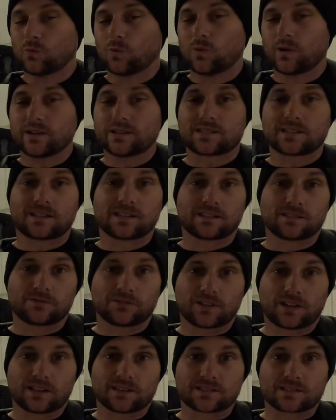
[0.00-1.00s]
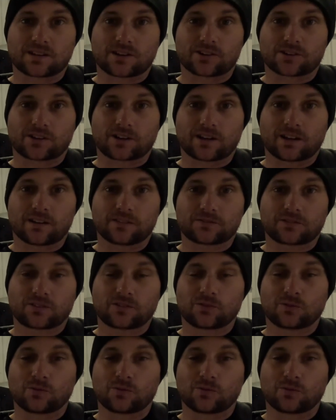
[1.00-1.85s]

wait to get to fly this aircraft.